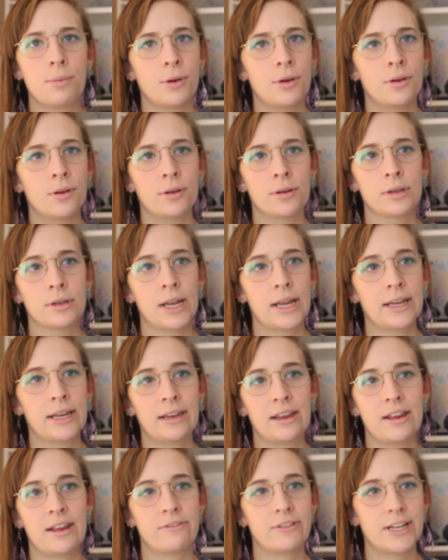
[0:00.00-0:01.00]
her like
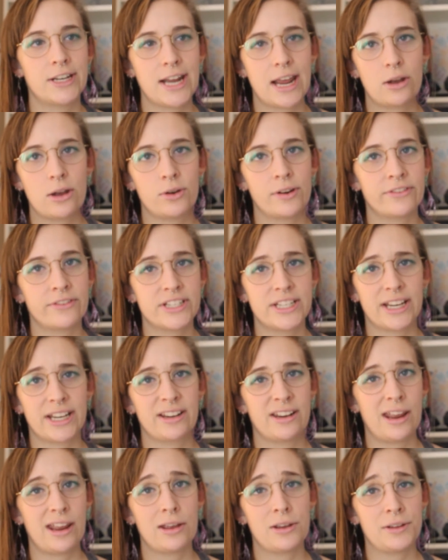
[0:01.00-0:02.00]
every day or every
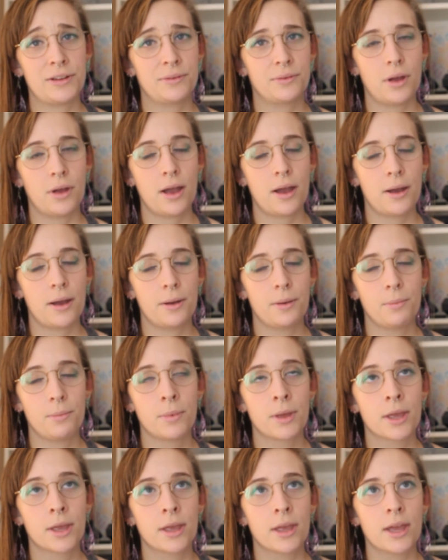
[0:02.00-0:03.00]
second day,
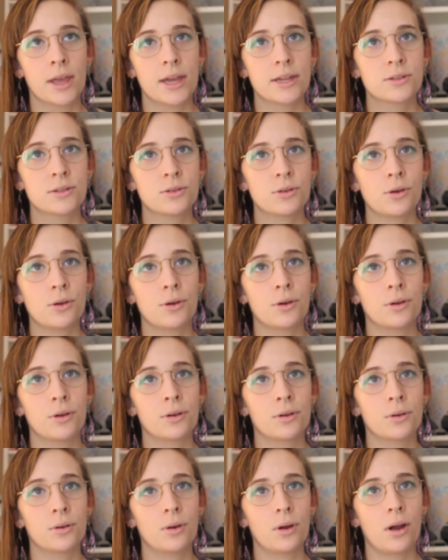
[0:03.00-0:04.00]
and
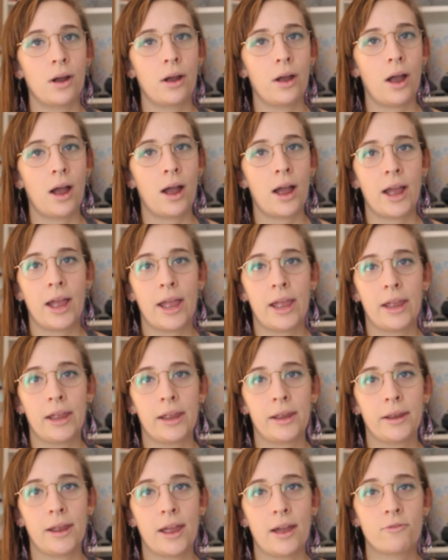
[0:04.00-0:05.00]
so
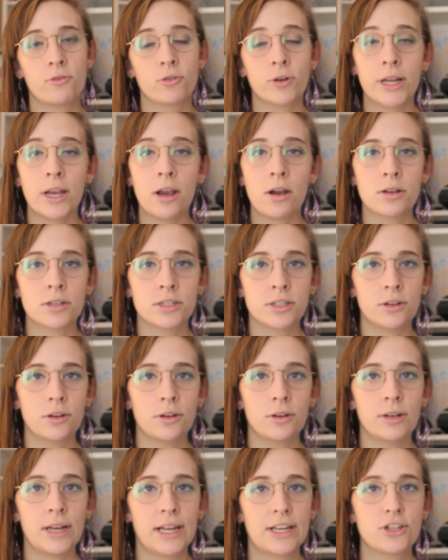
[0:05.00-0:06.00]
I have already asked
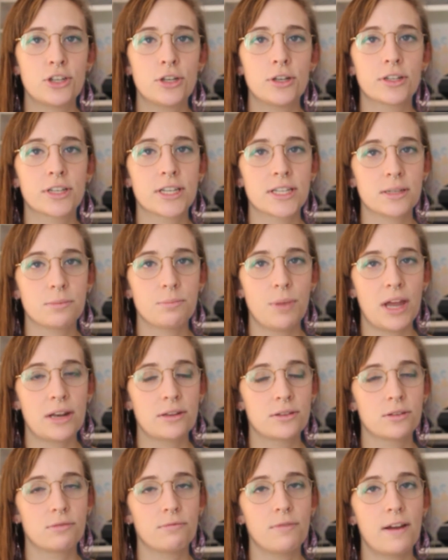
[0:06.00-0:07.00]
her, like, she looked at some
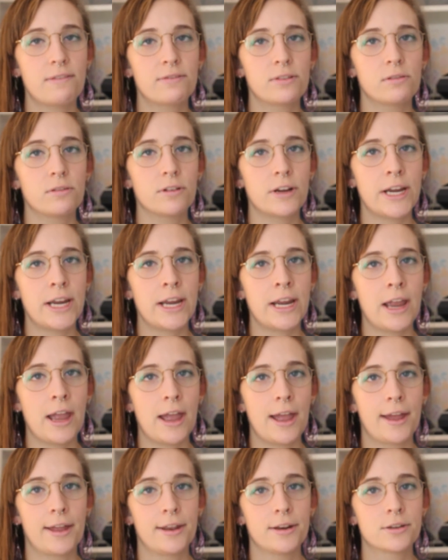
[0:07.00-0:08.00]
patterns on Ravelry
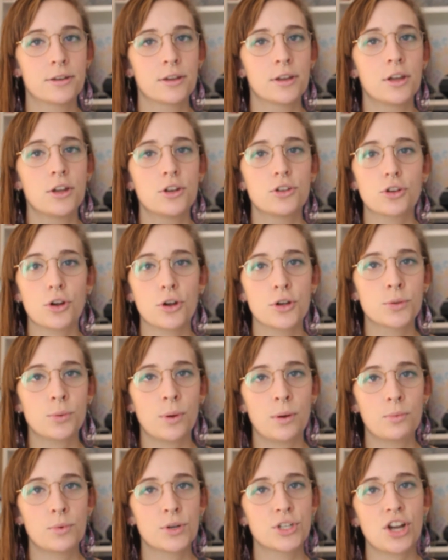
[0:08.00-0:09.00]
and chose
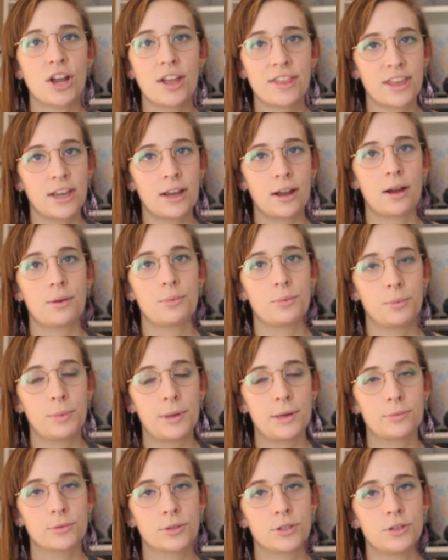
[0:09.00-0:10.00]
one which I think I will
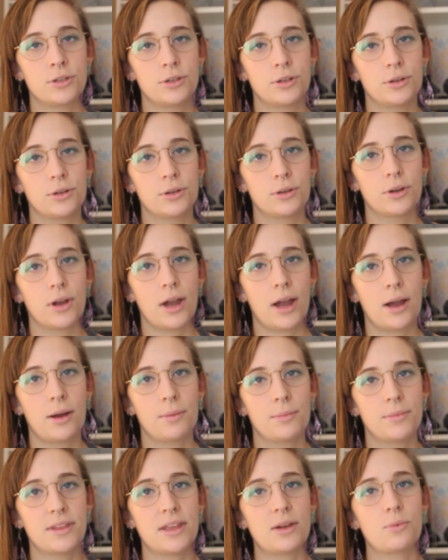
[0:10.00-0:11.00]
be able to do,
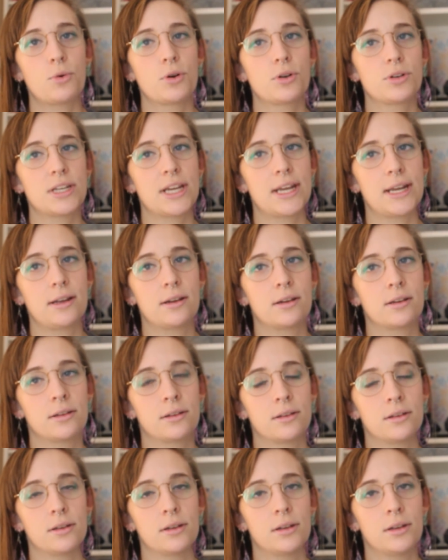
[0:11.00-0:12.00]
that won't take
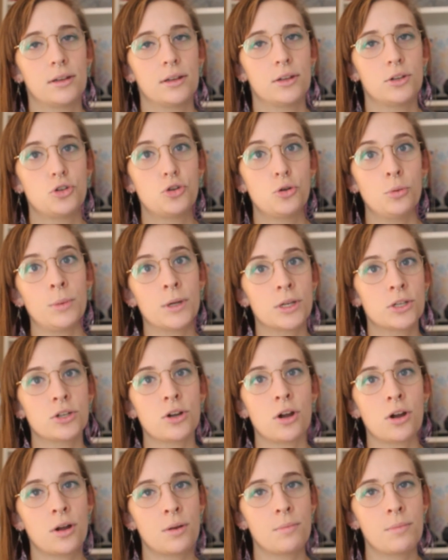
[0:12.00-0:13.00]
too much
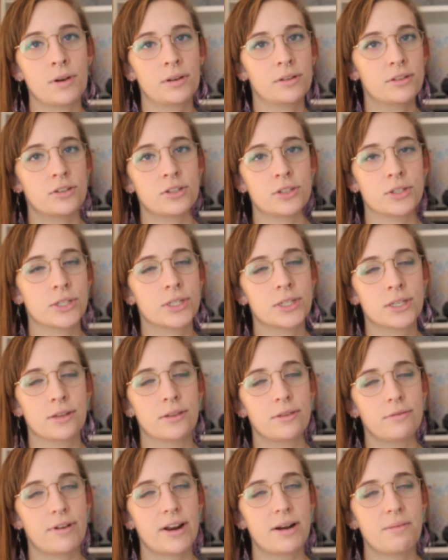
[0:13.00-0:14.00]
yarn but just
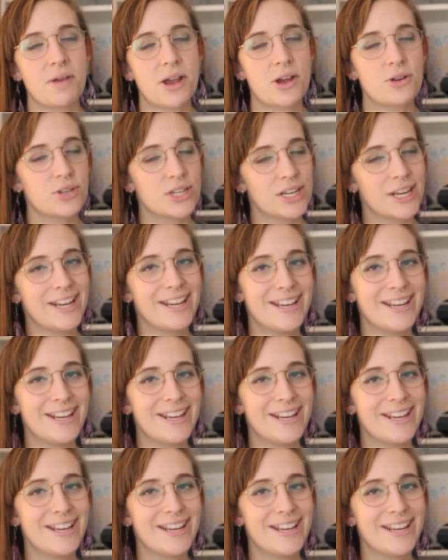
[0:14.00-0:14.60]
the right amount.